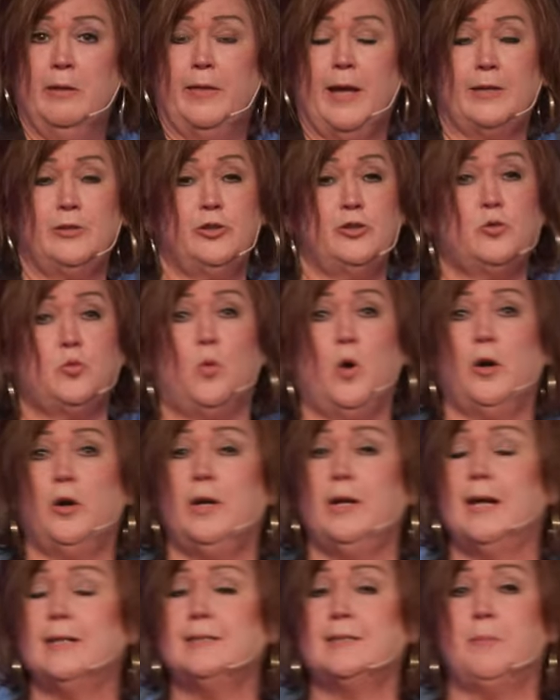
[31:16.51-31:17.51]
They just wear
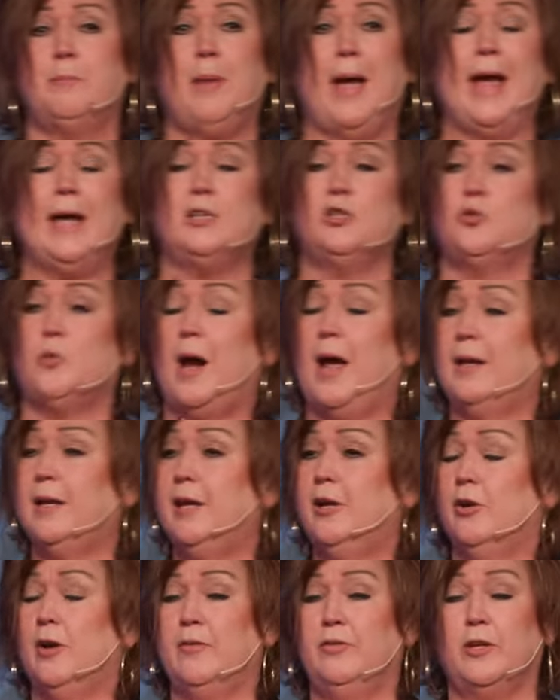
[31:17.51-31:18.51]
it as a badge right
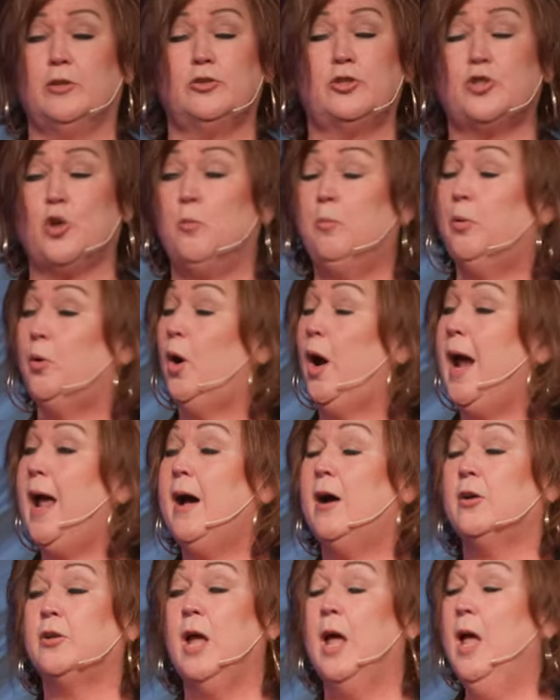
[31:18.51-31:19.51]
here, and they're so
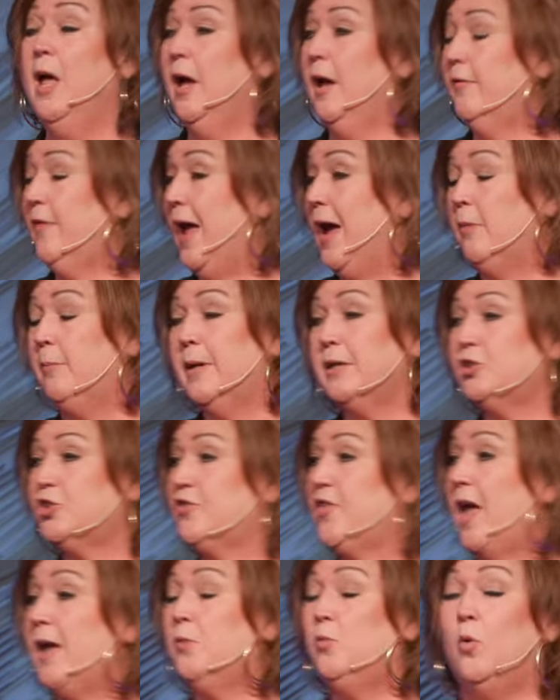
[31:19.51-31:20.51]
proud of how much
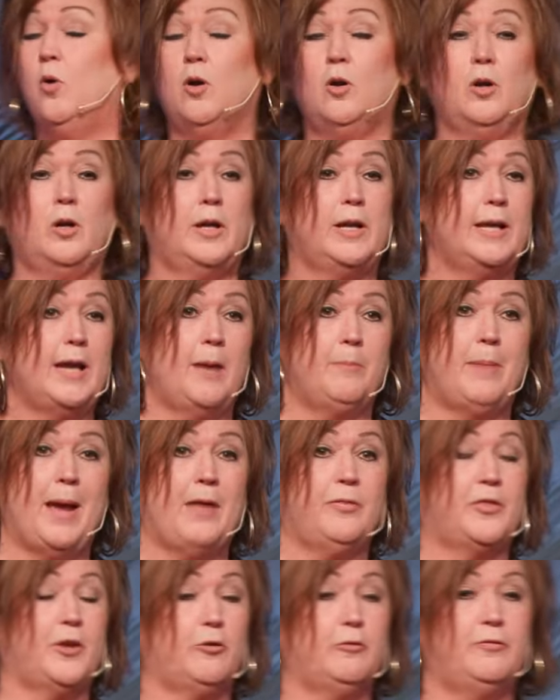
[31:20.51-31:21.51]
they worry
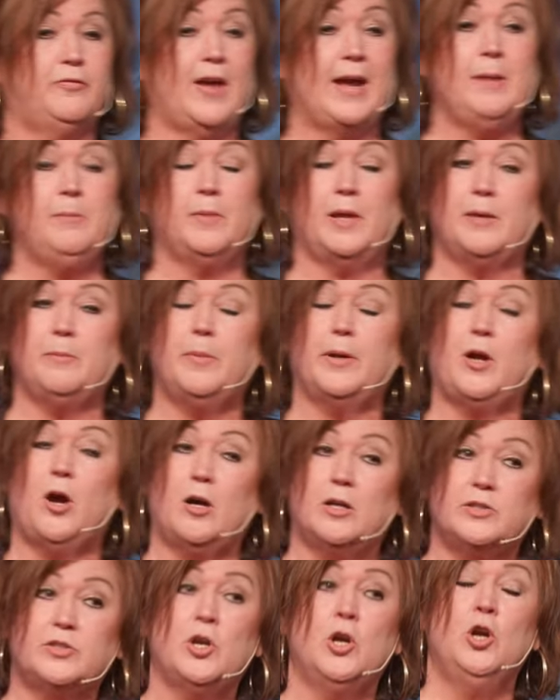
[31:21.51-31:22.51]
about their family
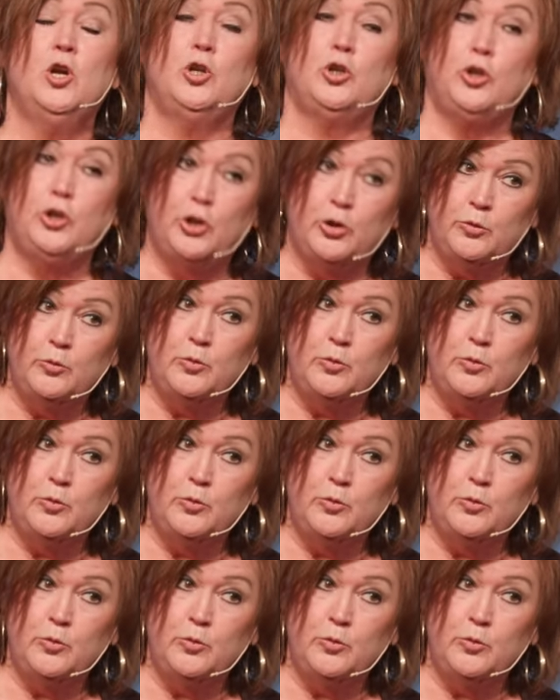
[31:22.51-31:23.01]
because you